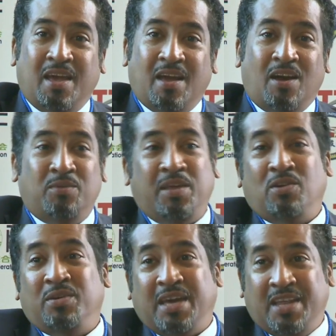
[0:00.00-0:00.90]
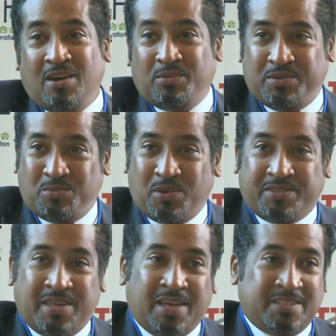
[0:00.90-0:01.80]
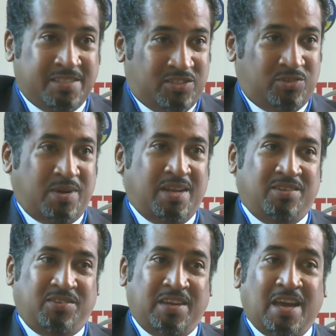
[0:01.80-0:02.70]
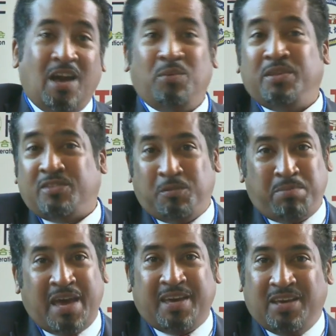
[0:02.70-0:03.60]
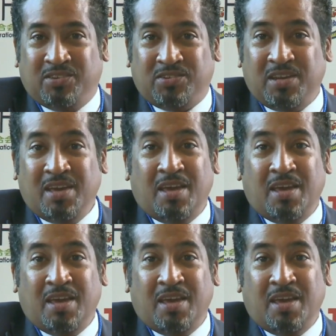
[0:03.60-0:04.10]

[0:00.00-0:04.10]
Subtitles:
how are they going to get out? What's the exit strategy? How is it packaged?